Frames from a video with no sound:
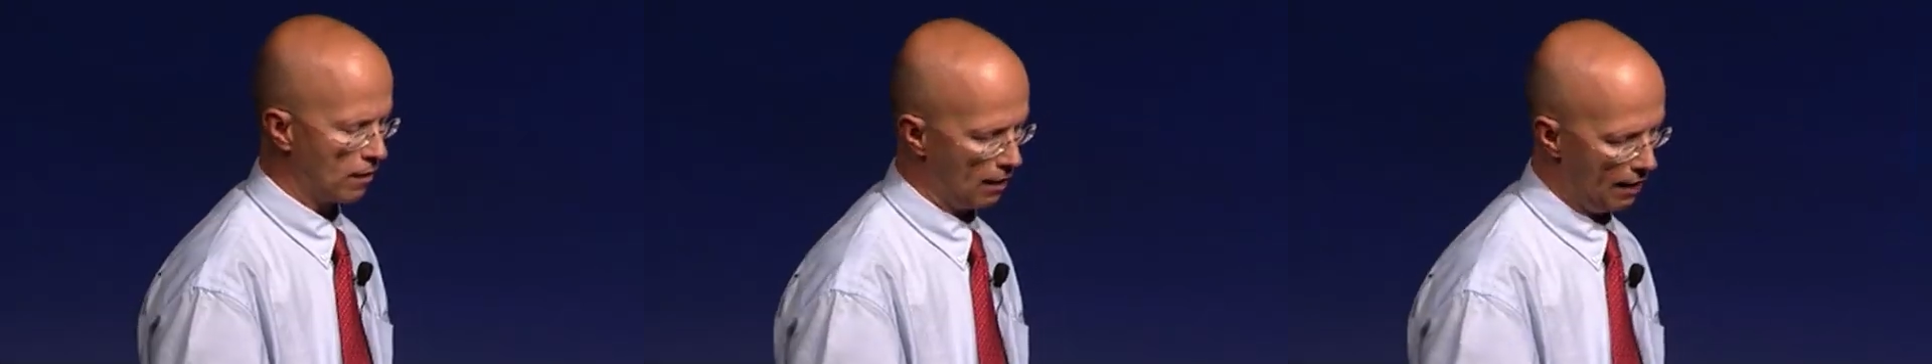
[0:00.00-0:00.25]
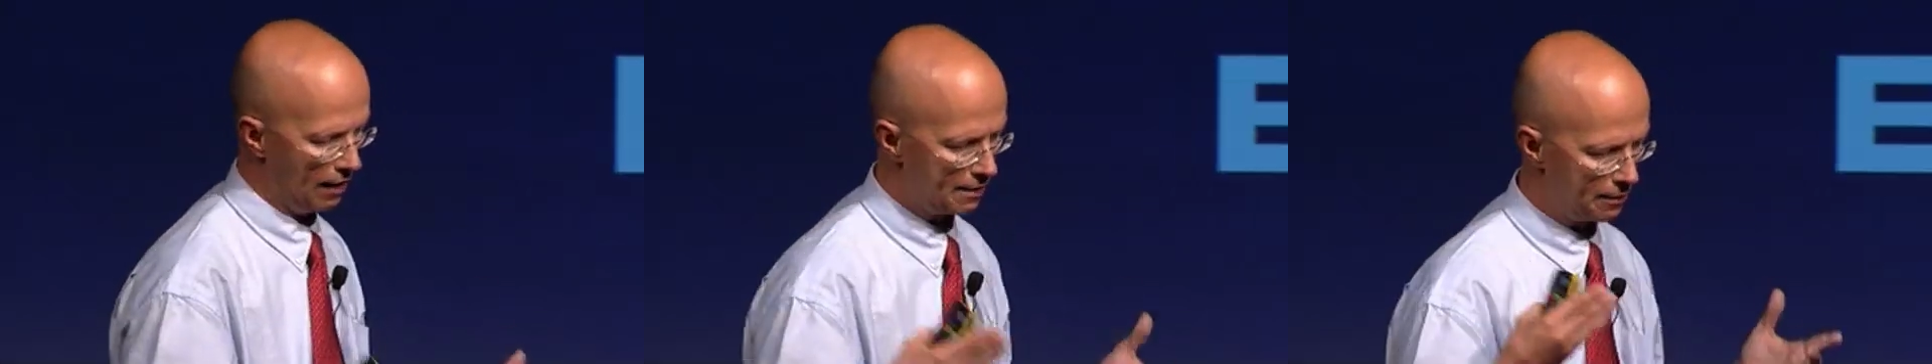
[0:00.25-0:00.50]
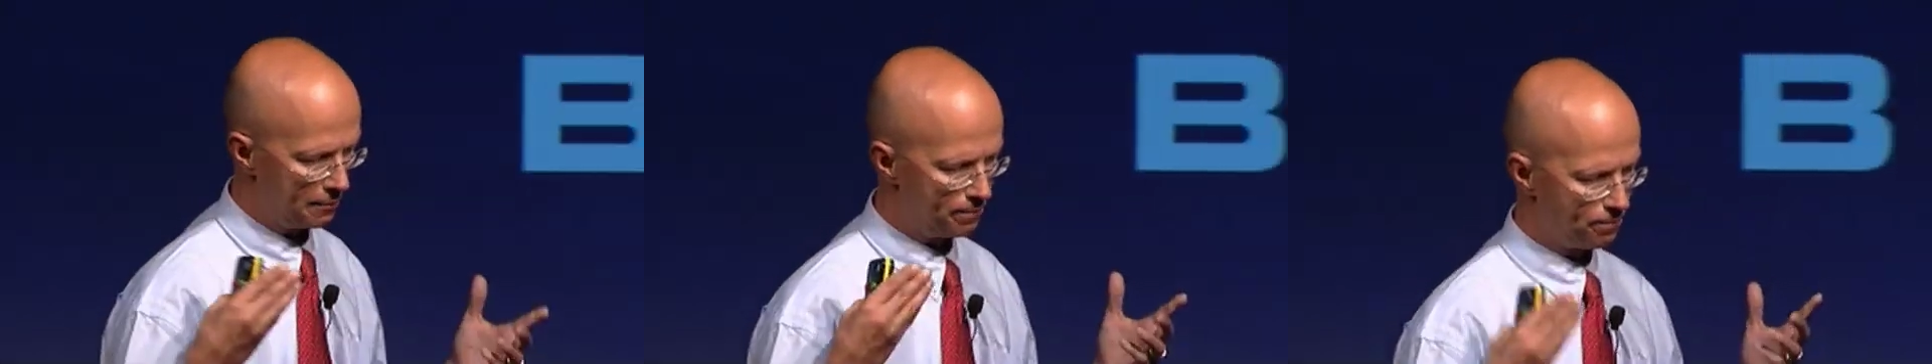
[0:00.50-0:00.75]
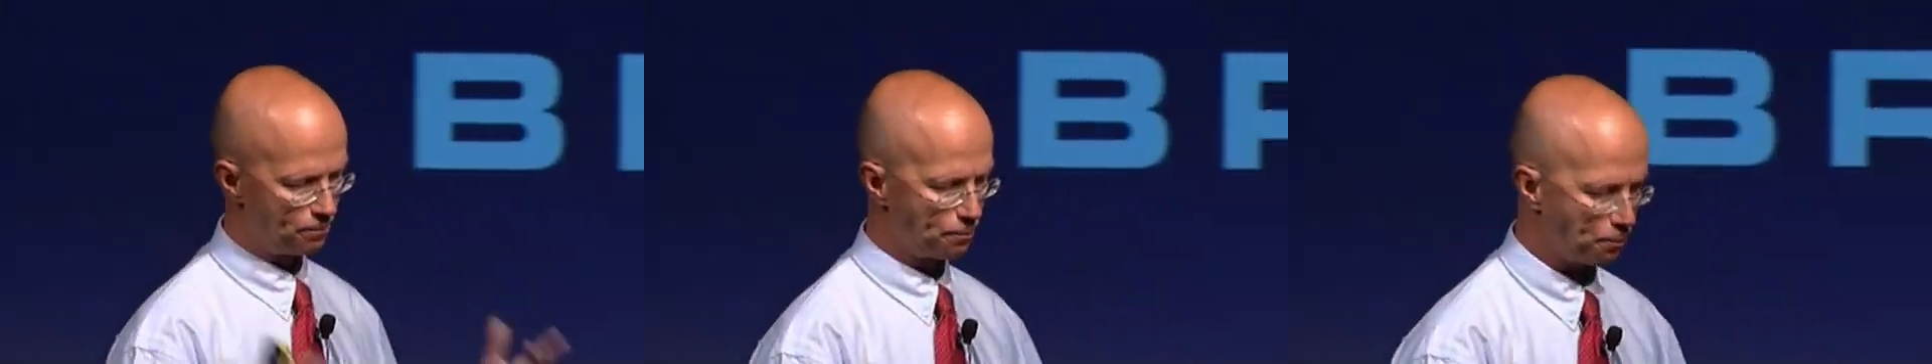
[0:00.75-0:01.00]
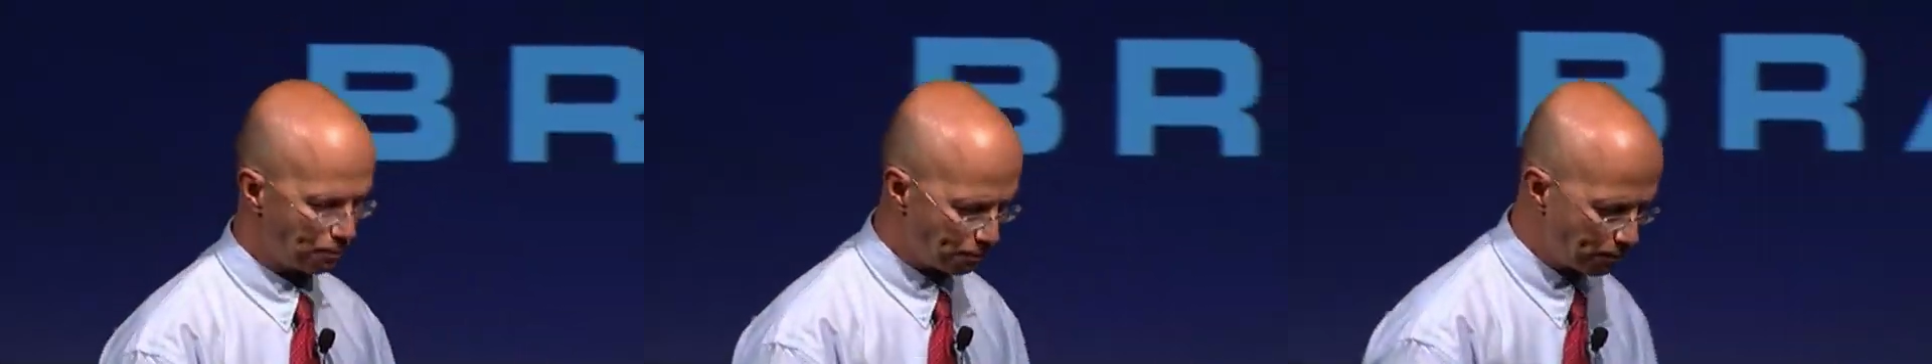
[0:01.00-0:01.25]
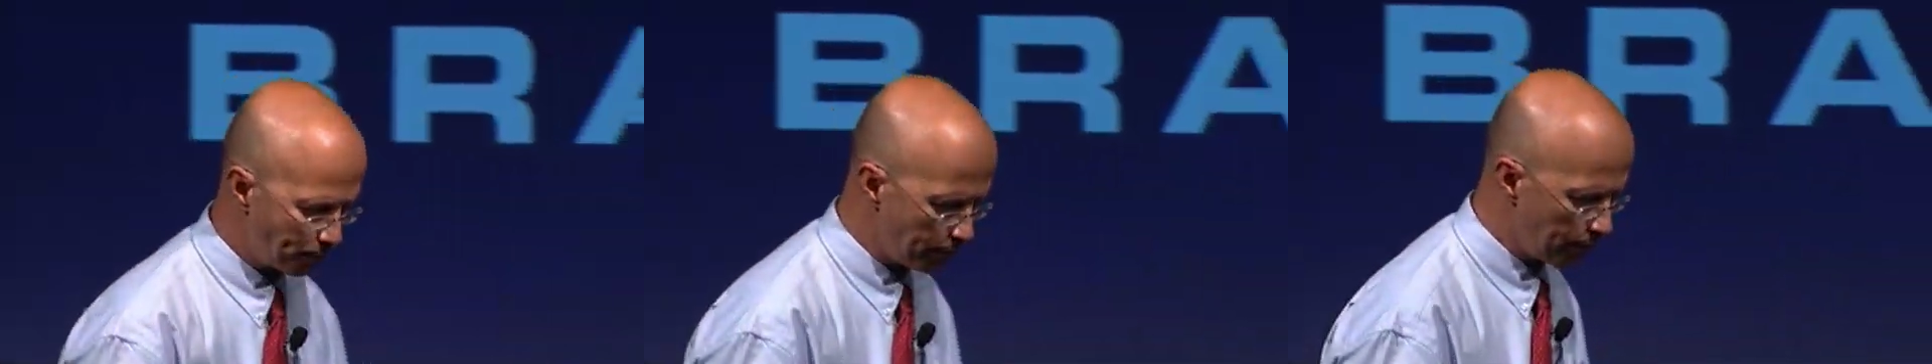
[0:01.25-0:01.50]
And
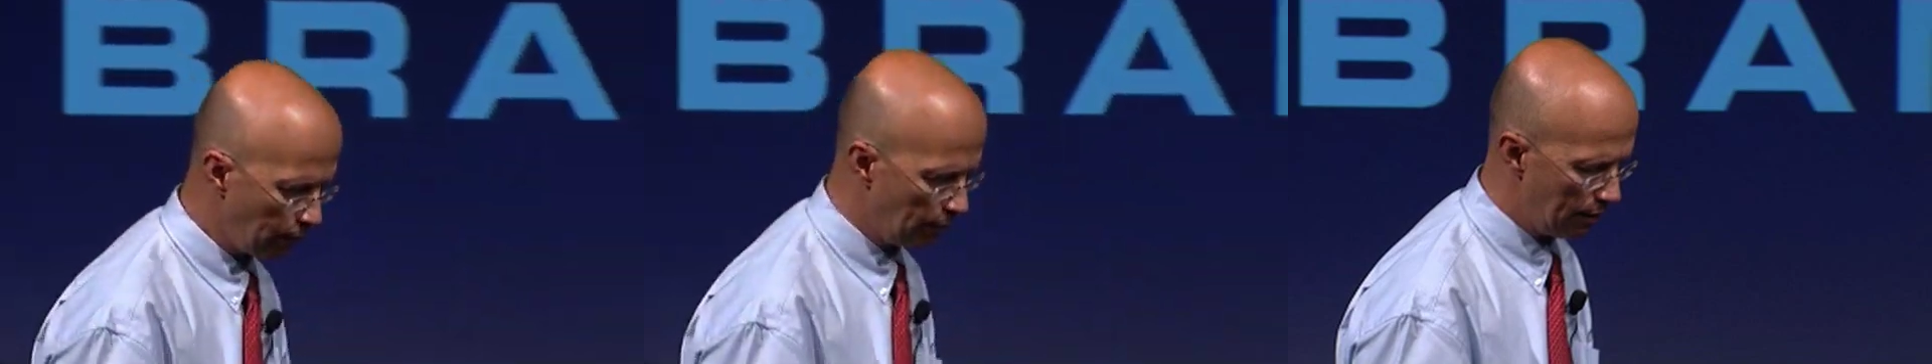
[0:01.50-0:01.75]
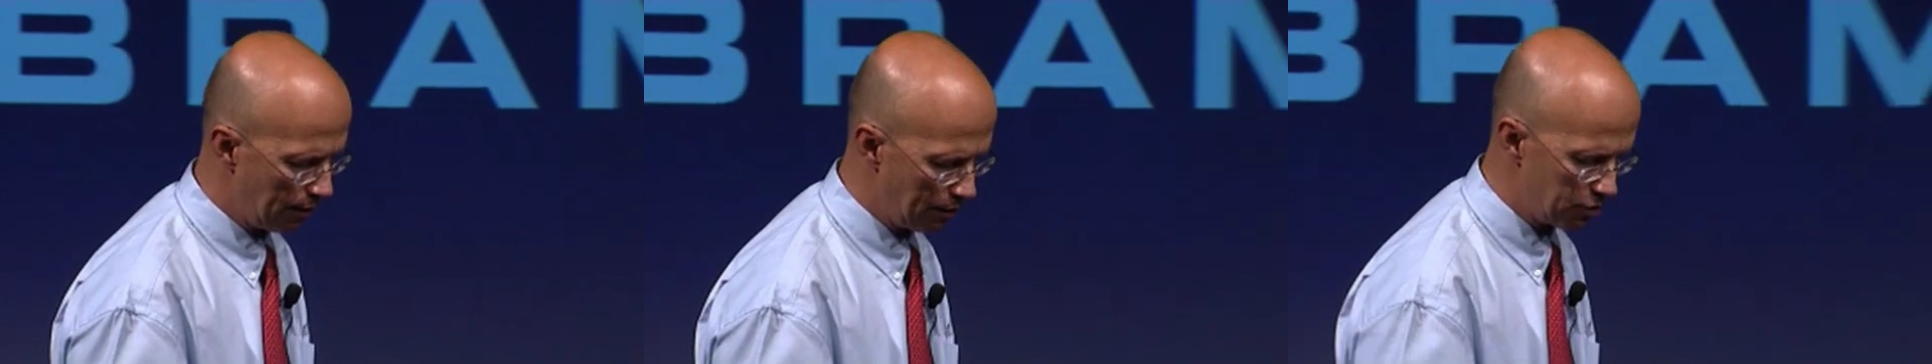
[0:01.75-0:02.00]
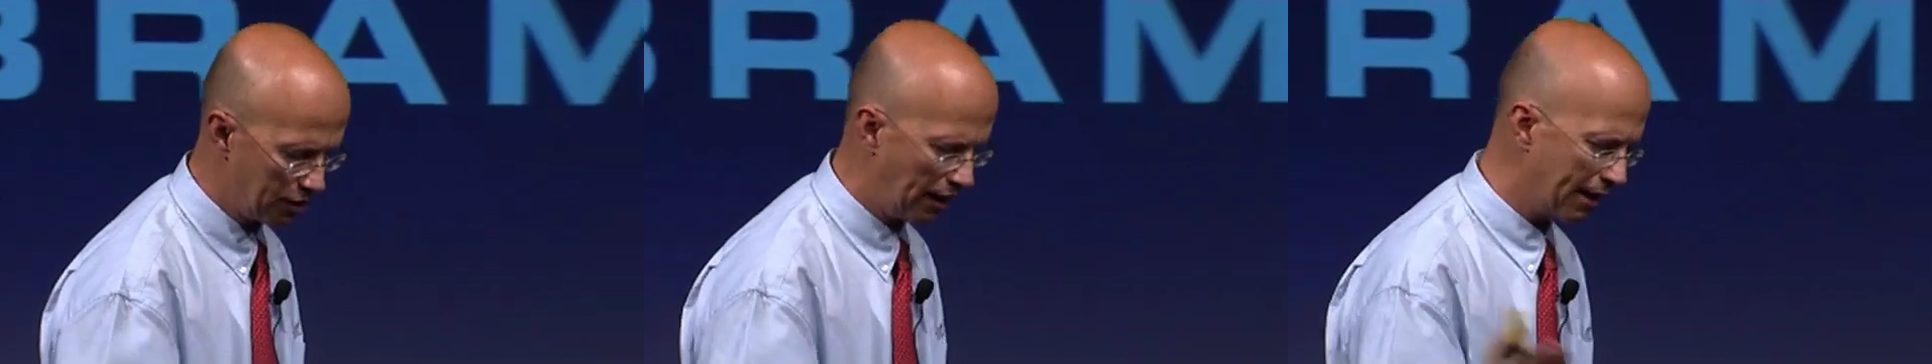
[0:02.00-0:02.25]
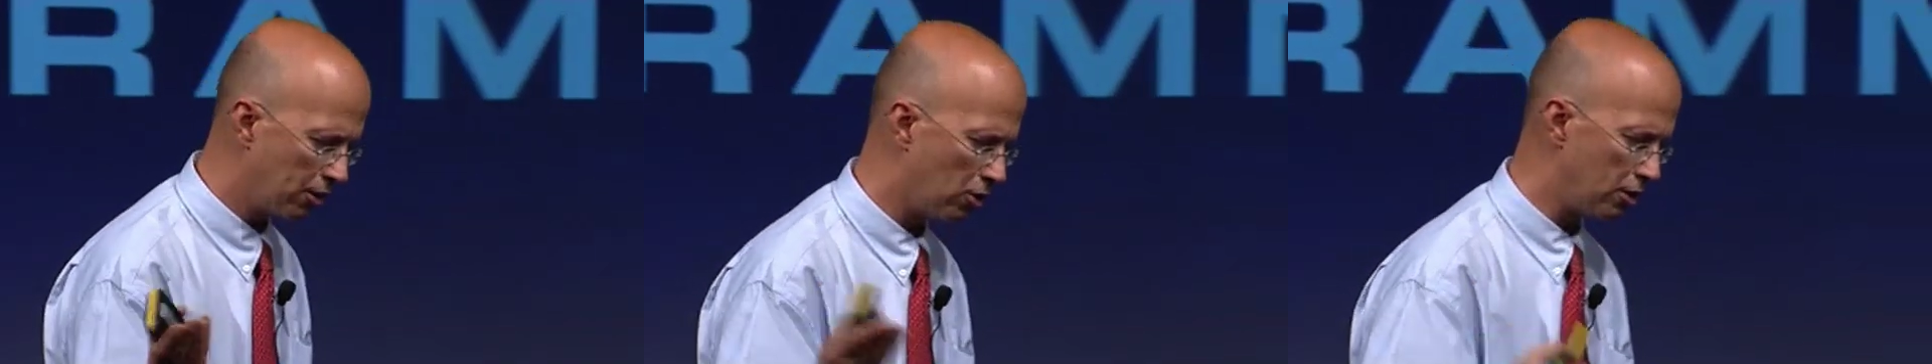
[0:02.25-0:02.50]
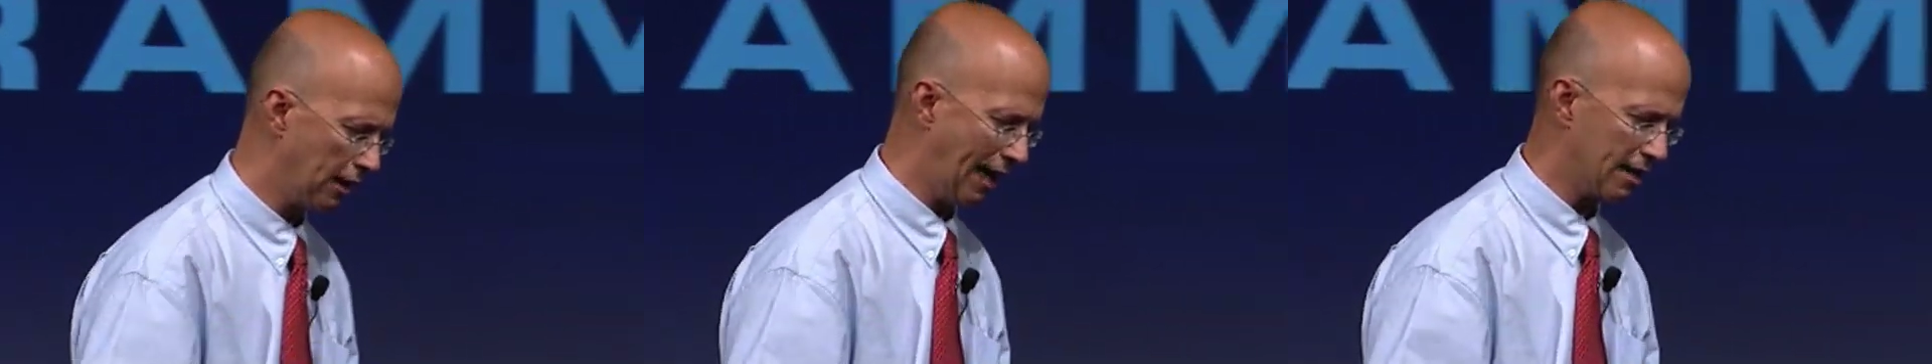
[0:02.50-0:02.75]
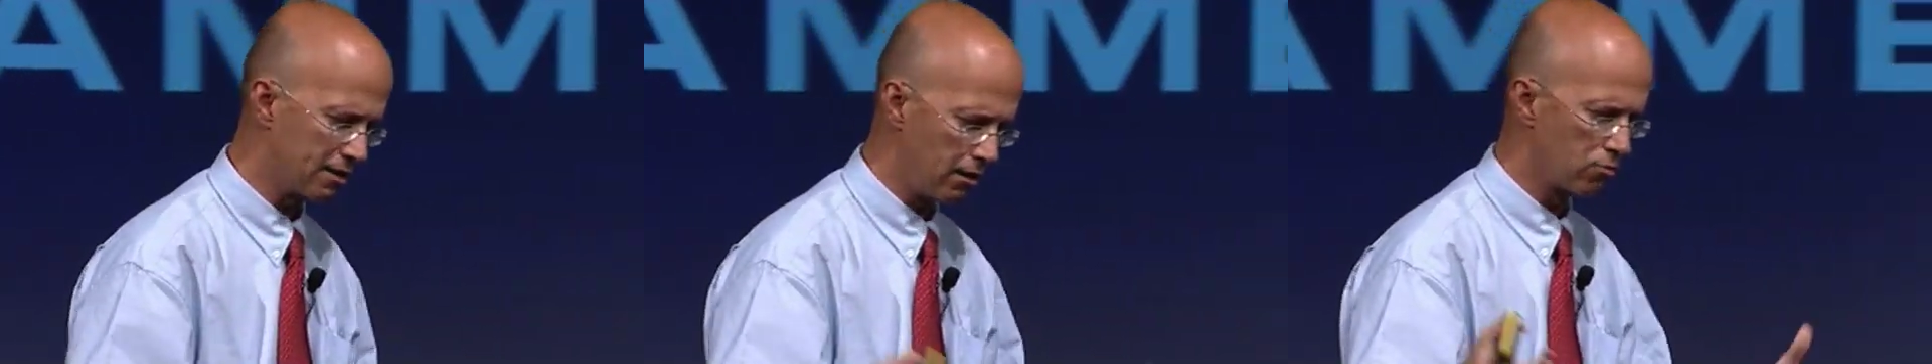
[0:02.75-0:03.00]
there's a guy called
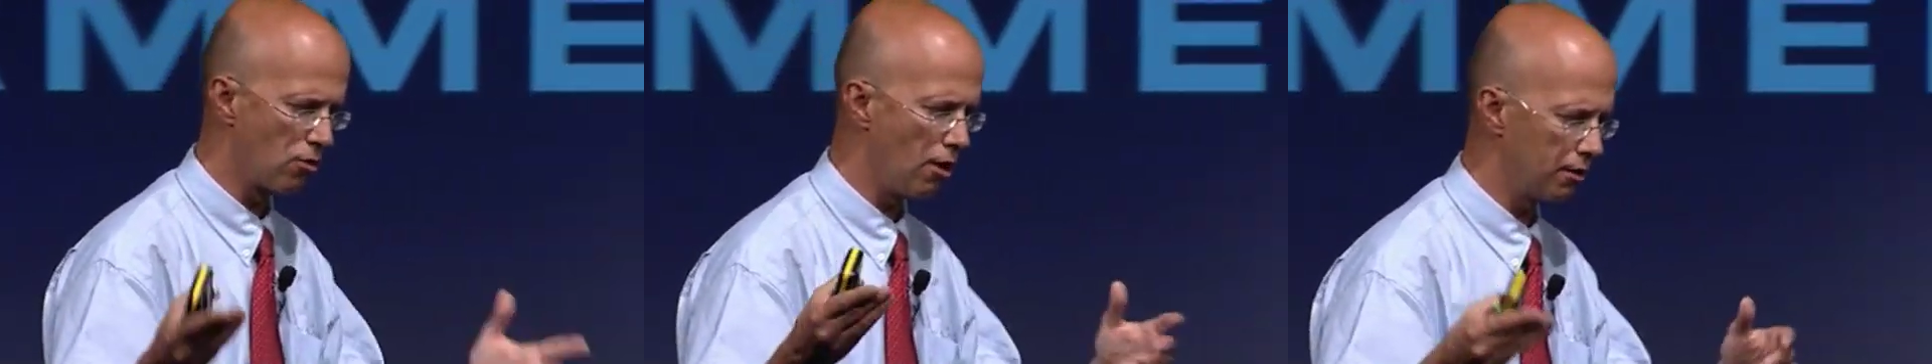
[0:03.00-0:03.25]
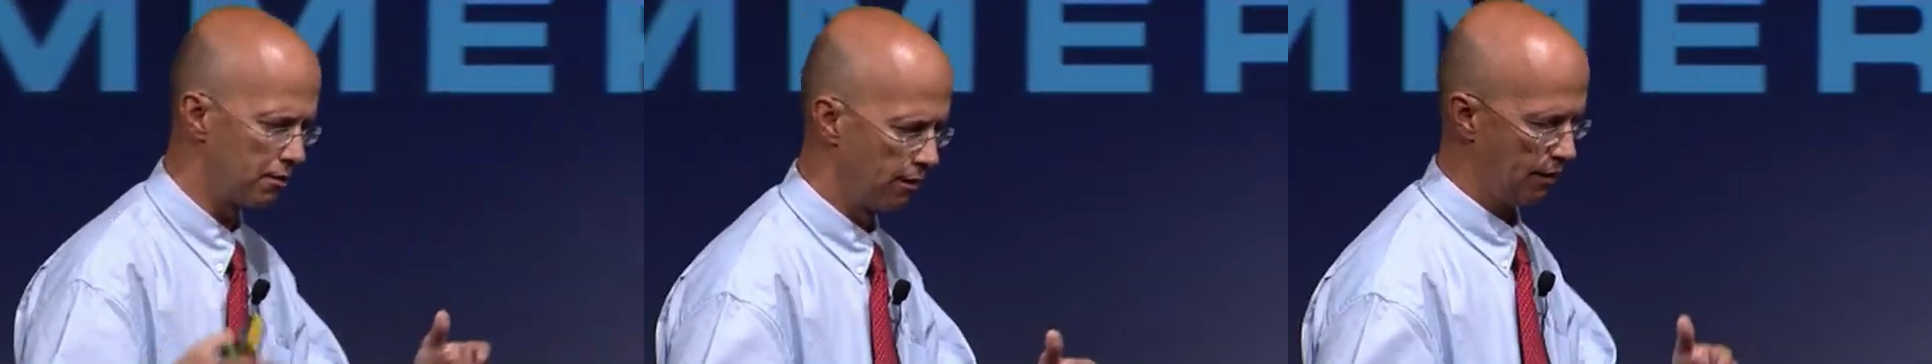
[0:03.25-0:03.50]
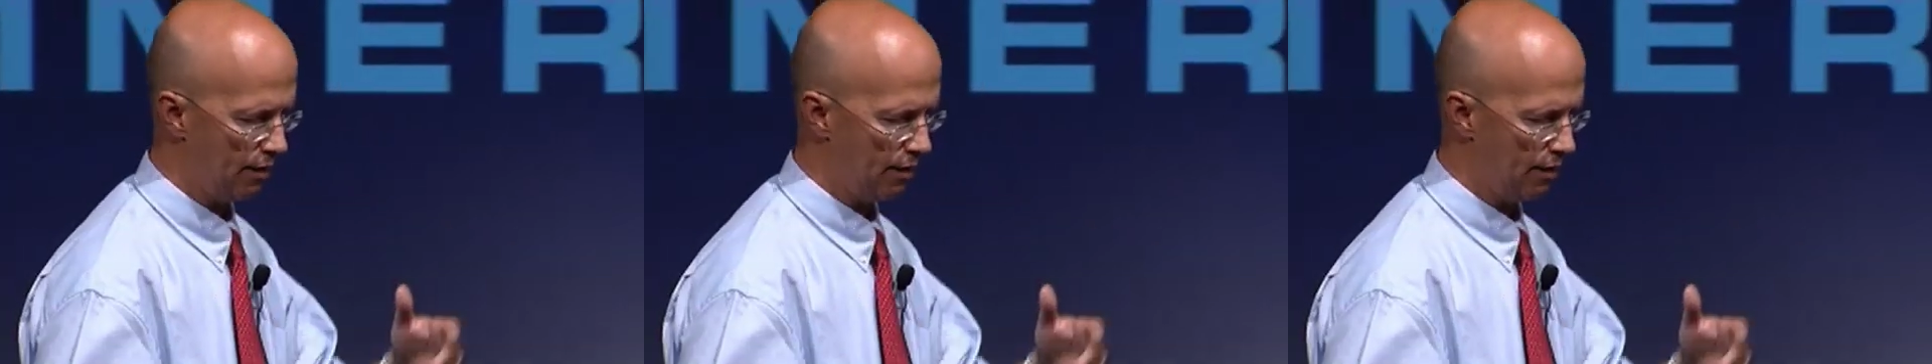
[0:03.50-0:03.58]
Axelrod.